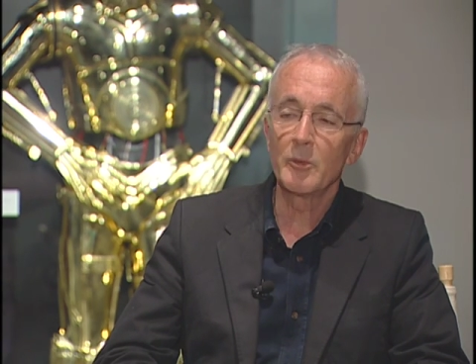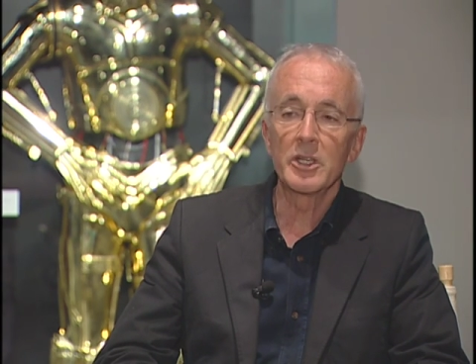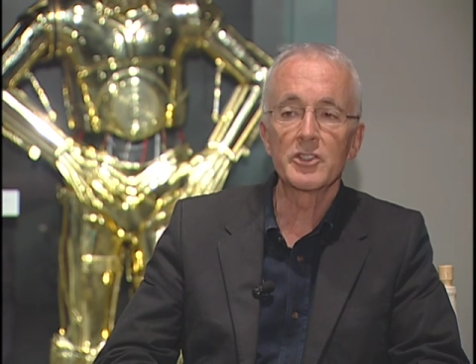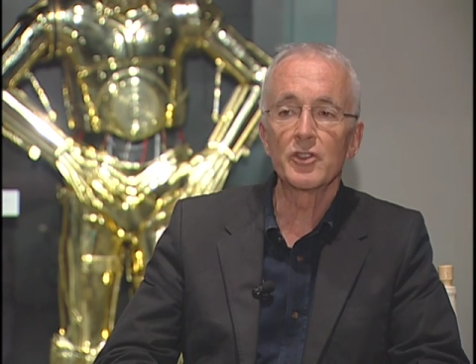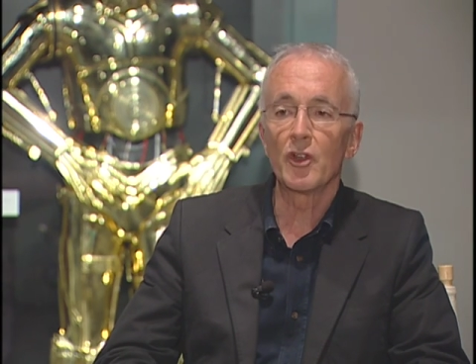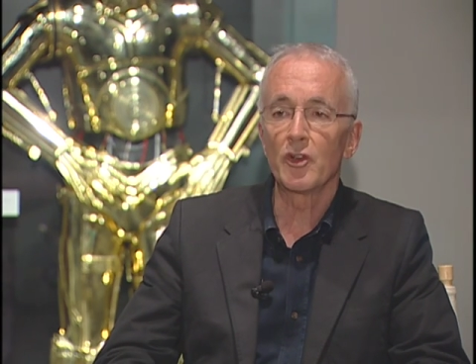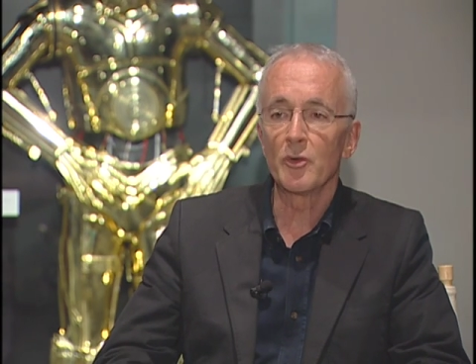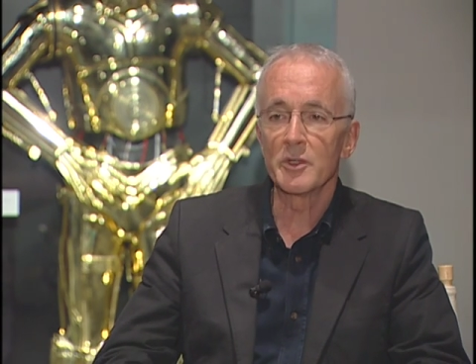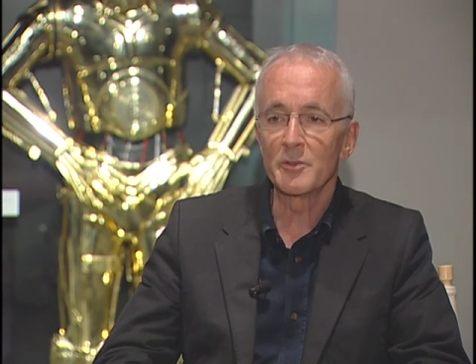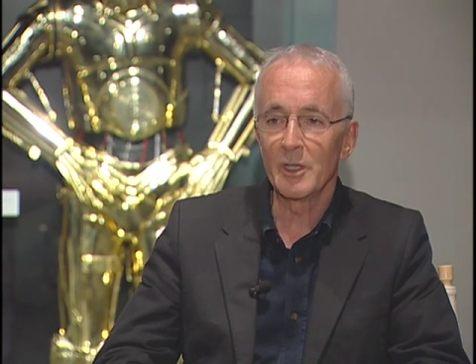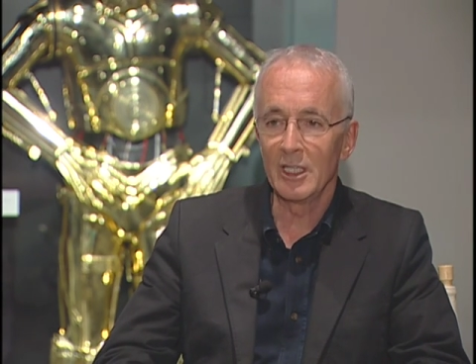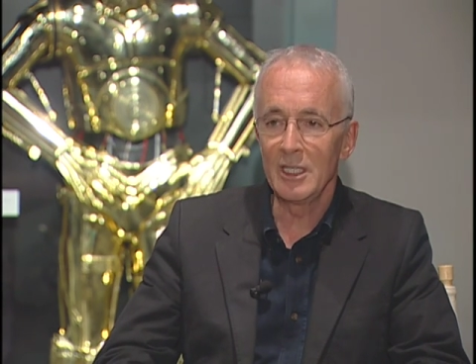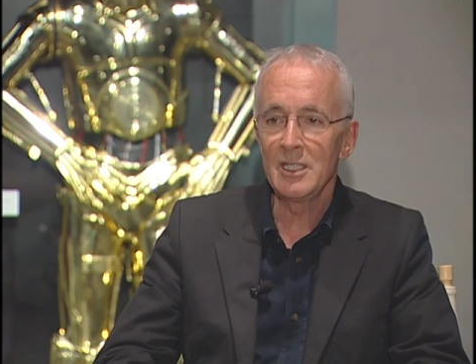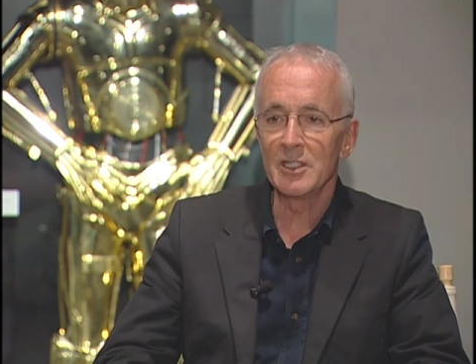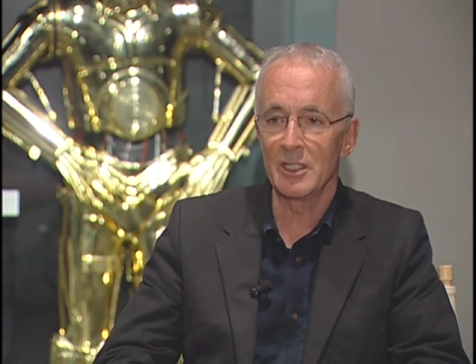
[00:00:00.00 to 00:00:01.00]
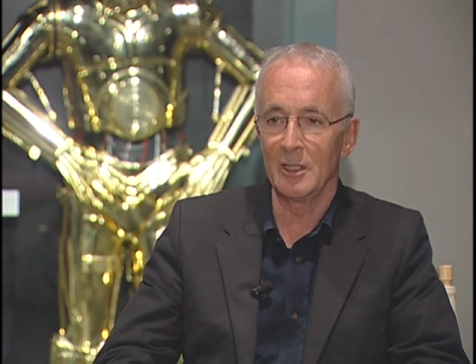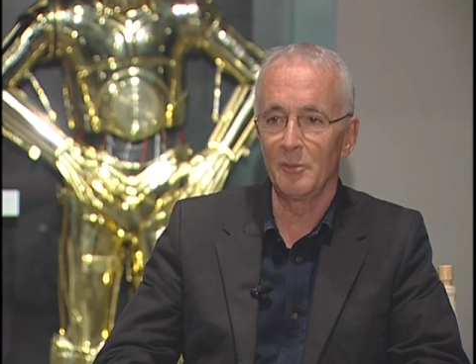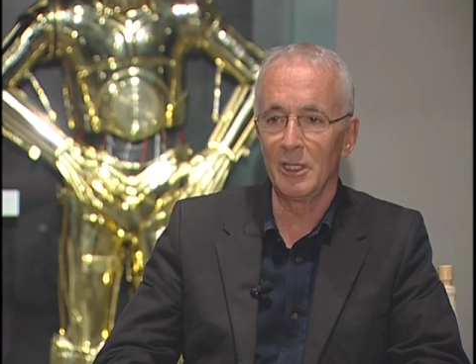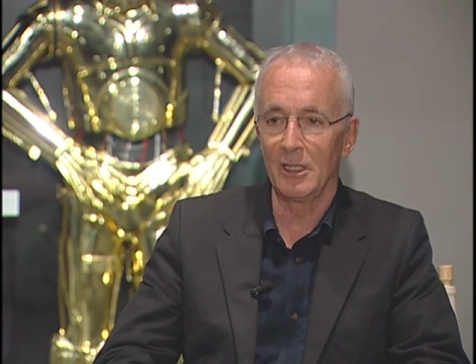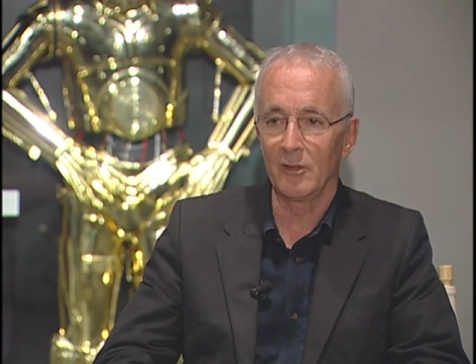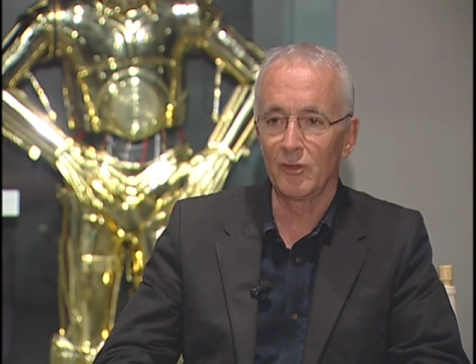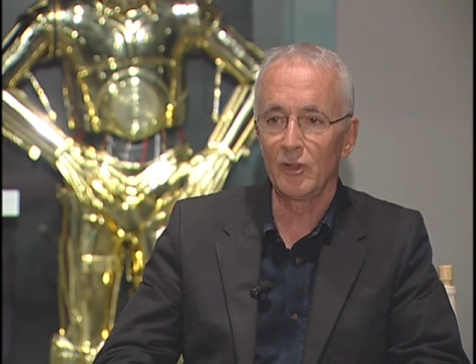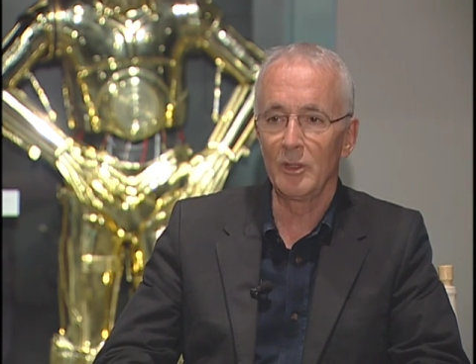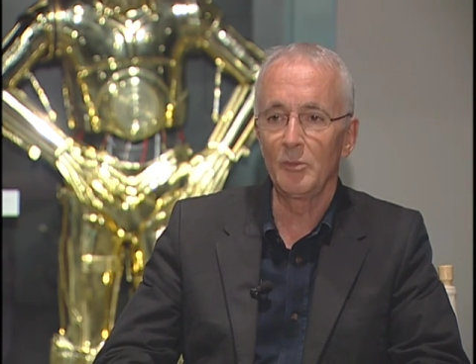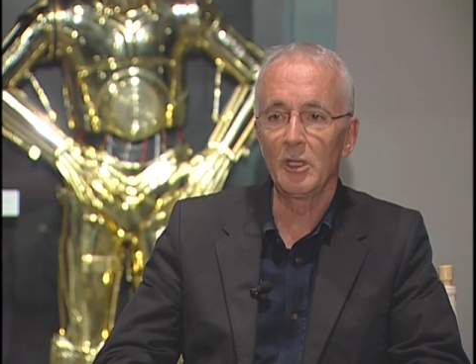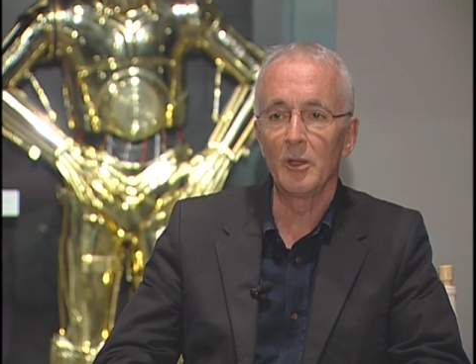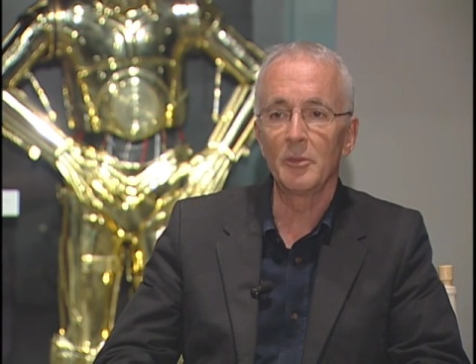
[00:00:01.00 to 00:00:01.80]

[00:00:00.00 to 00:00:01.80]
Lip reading: ways not always been easy being 3PO,